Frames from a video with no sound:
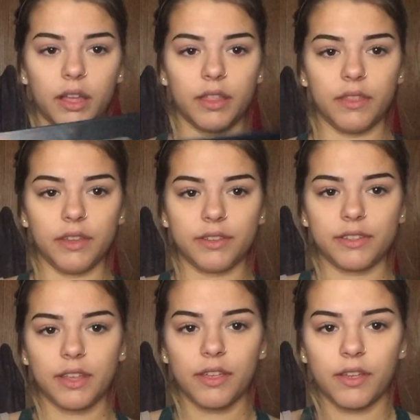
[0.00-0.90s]
In
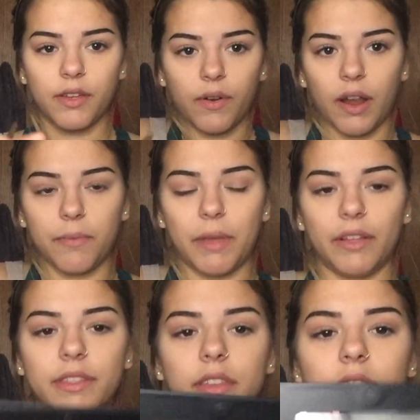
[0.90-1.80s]
this crown
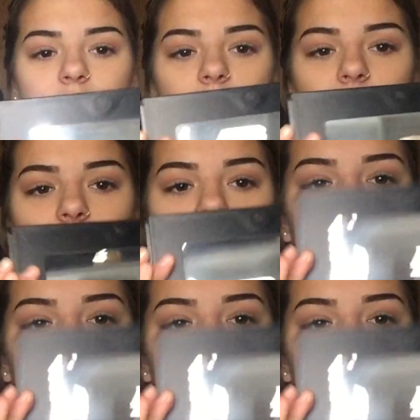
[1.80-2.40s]
palette, there's this